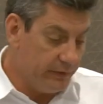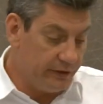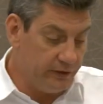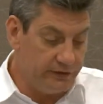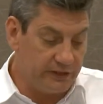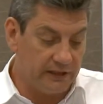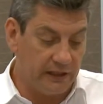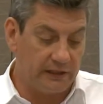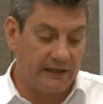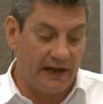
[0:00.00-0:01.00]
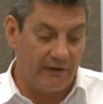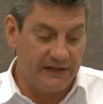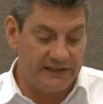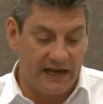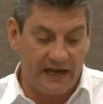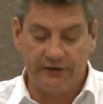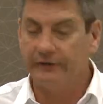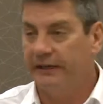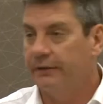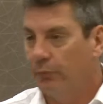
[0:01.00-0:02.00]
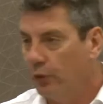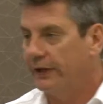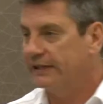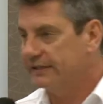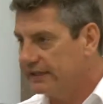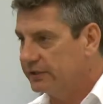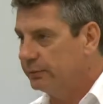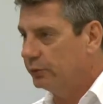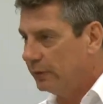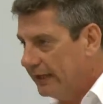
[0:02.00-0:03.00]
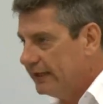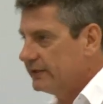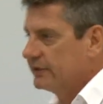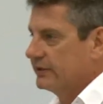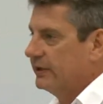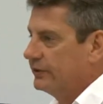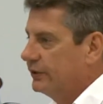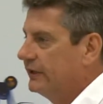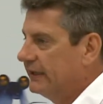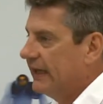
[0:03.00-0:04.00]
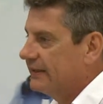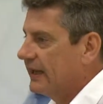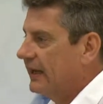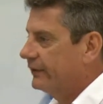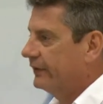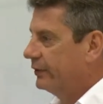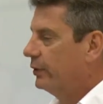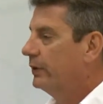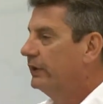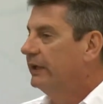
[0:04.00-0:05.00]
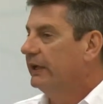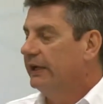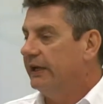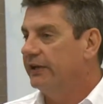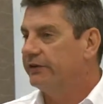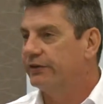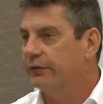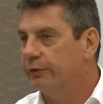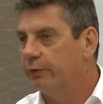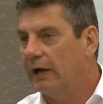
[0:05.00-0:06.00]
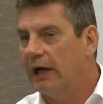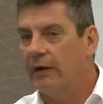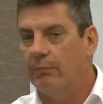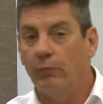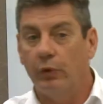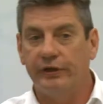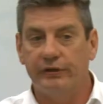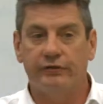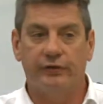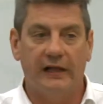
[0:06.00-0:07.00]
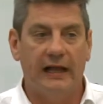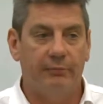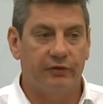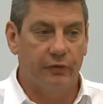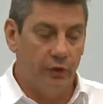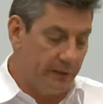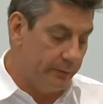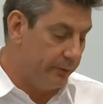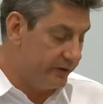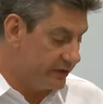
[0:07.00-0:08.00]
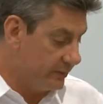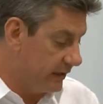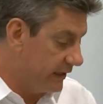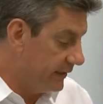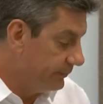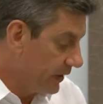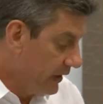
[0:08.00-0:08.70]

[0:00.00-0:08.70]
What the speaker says: Using the current data in more accessible ways, so turning that data into more useful apps for people with disability,